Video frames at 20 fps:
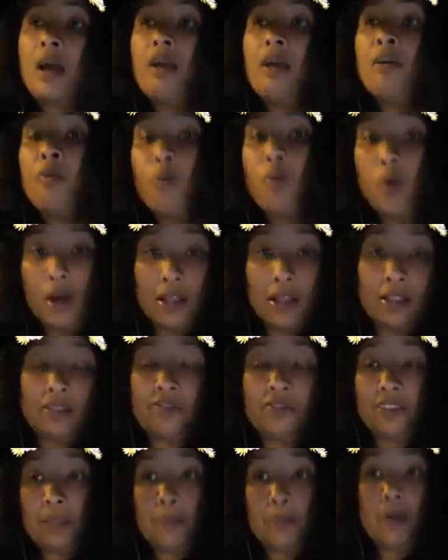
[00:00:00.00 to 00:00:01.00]
One,
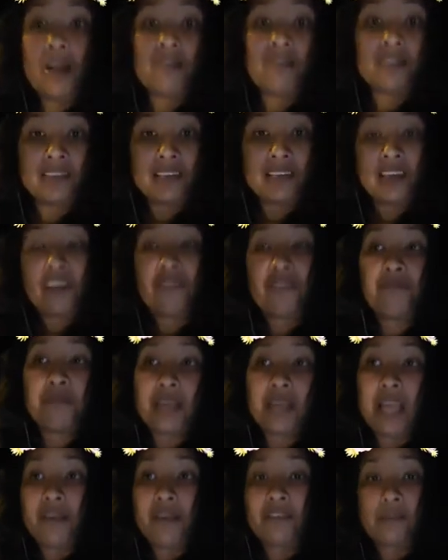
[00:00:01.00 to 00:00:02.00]
for the privacy of me
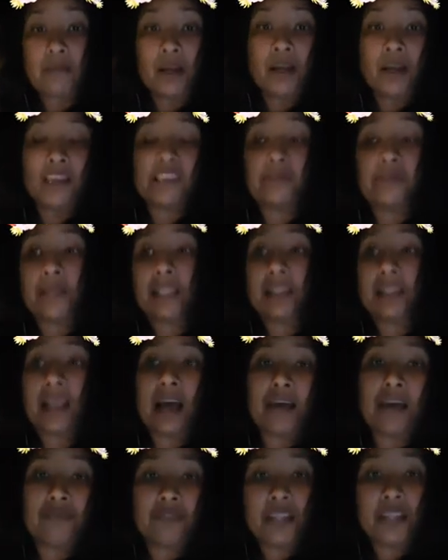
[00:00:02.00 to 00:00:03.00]
having my husband and
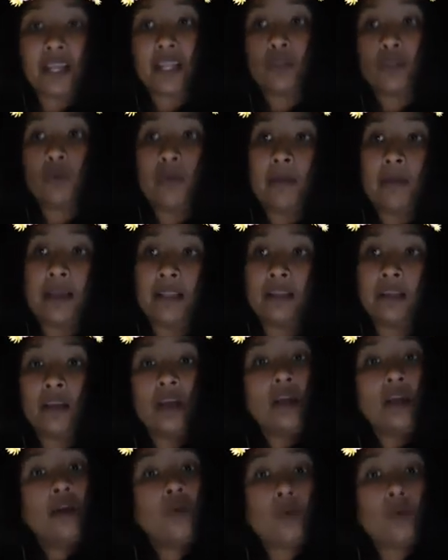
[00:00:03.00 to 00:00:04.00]
half-naked woman
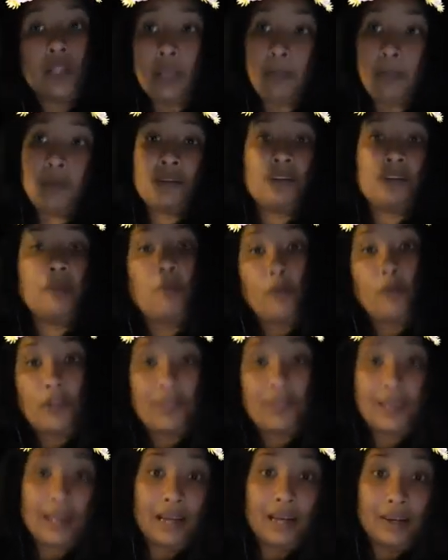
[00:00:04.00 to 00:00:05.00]
with their pussy
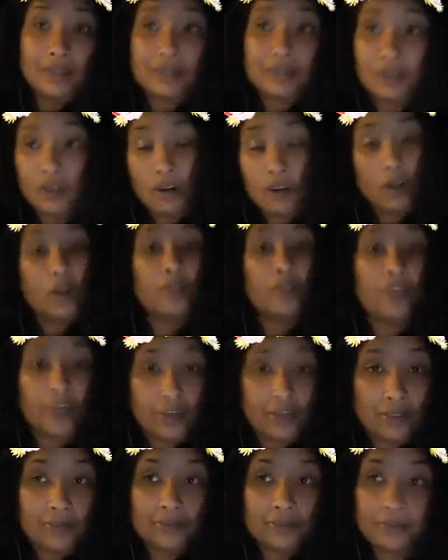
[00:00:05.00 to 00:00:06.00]
bruising out all
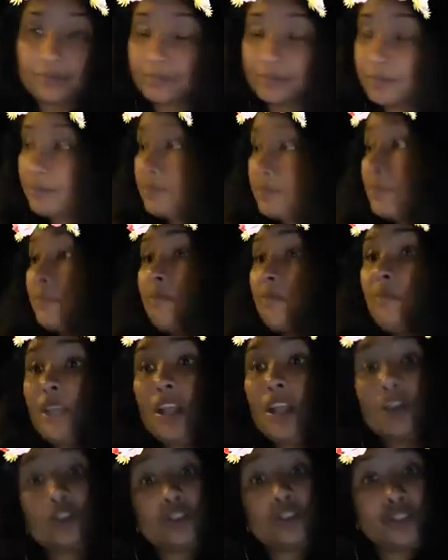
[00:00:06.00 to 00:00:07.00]
over.
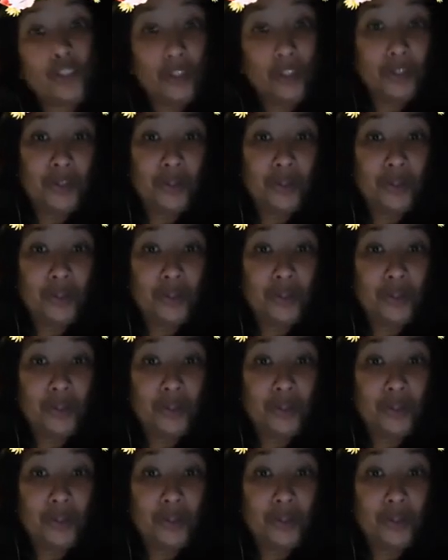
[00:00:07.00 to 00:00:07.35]
2,